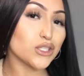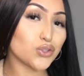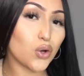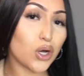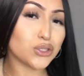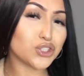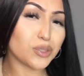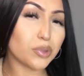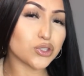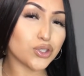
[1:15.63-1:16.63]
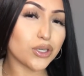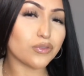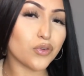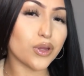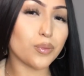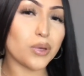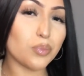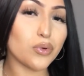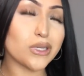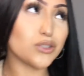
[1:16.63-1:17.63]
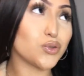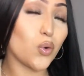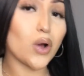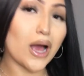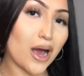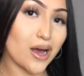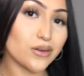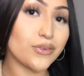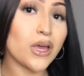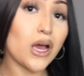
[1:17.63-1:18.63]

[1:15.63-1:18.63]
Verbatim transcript: So a cheap alternative for the people that don't have